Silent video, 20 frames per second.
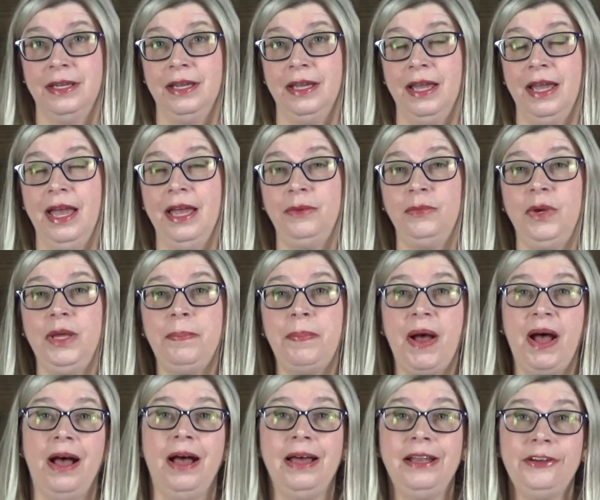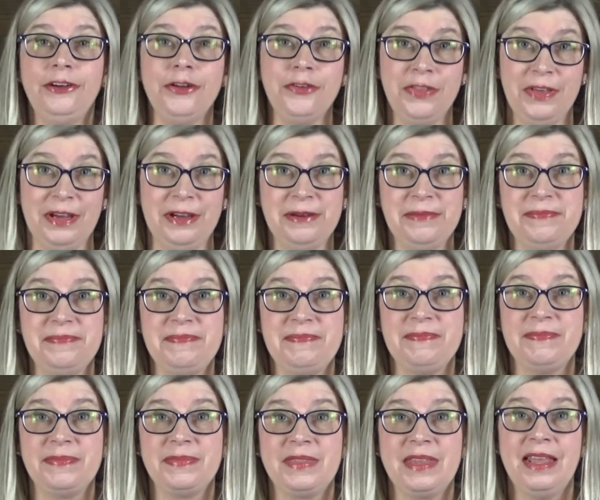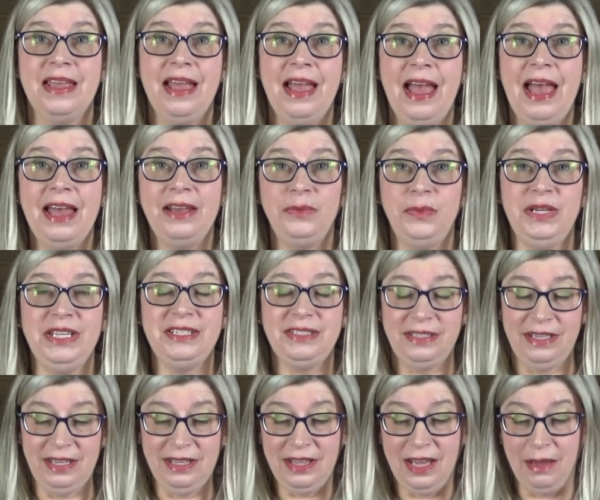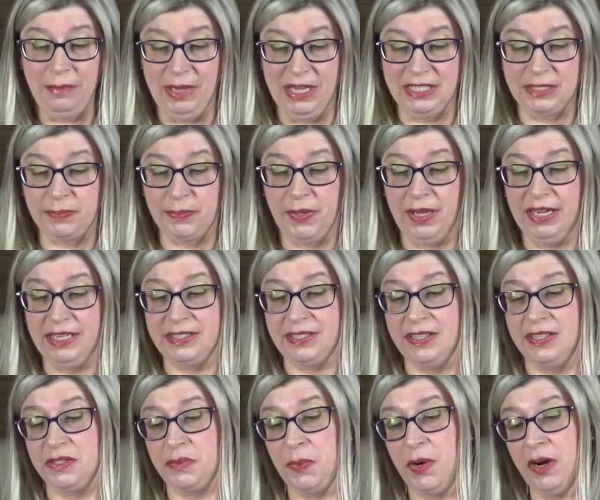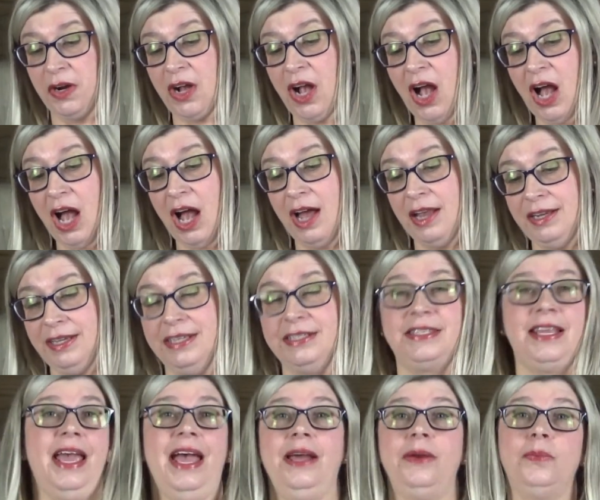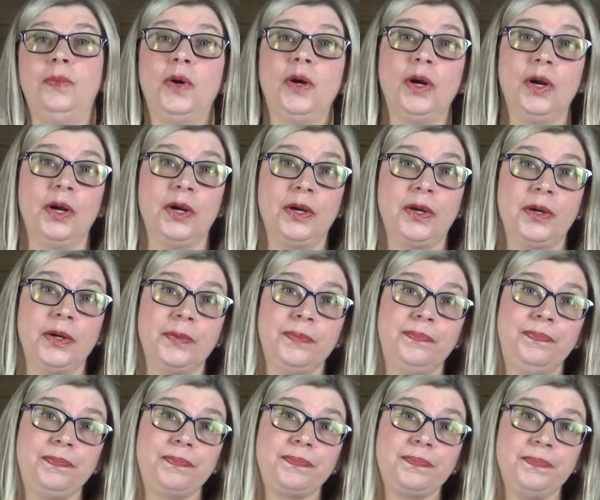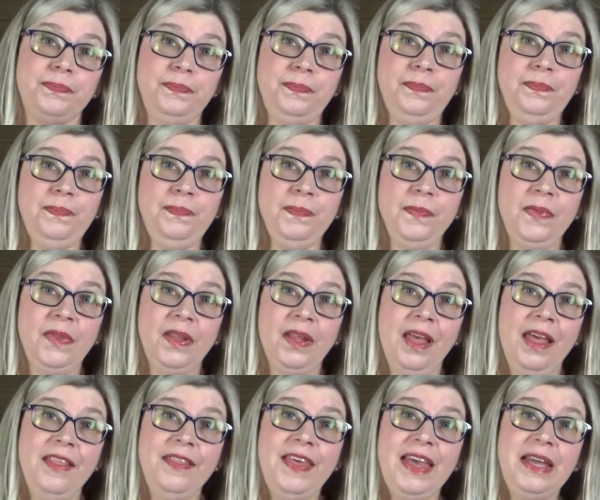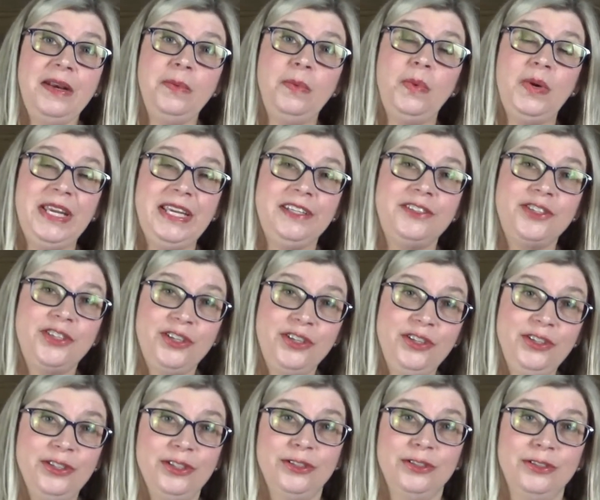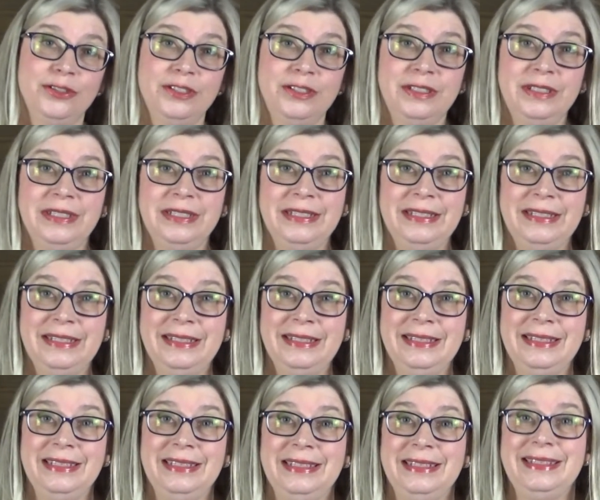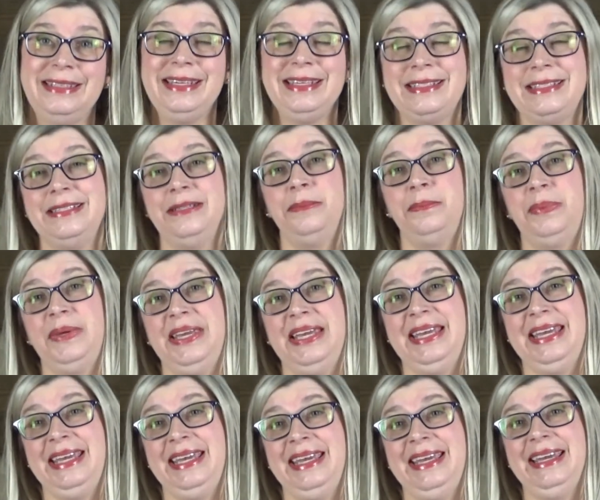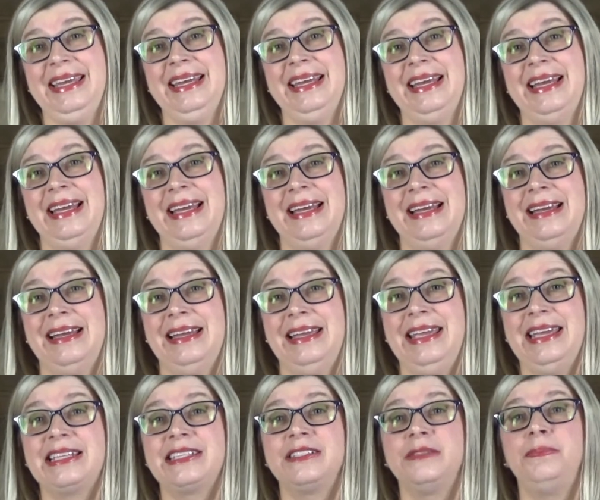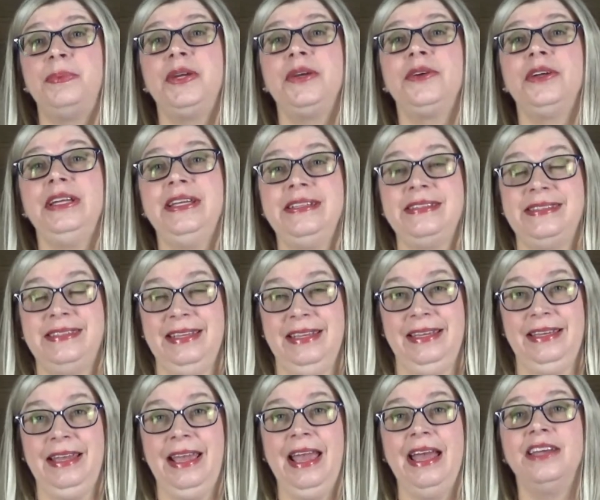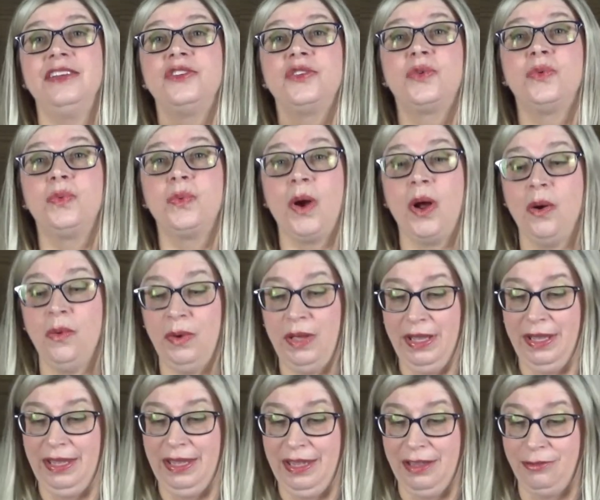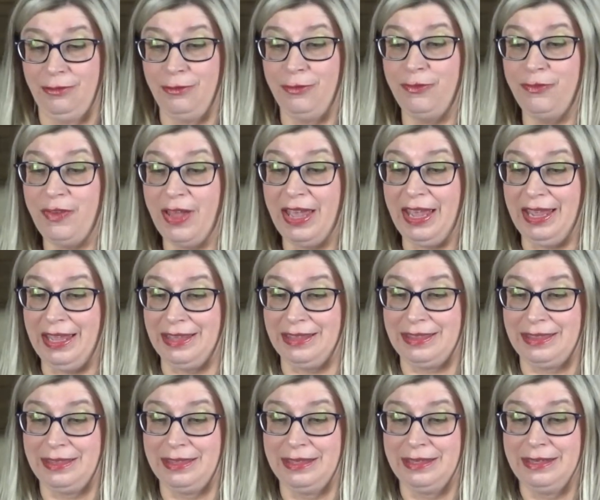and we ponder them, and we see them as places where God is at work, then we too get to be experiencing and growing in faith.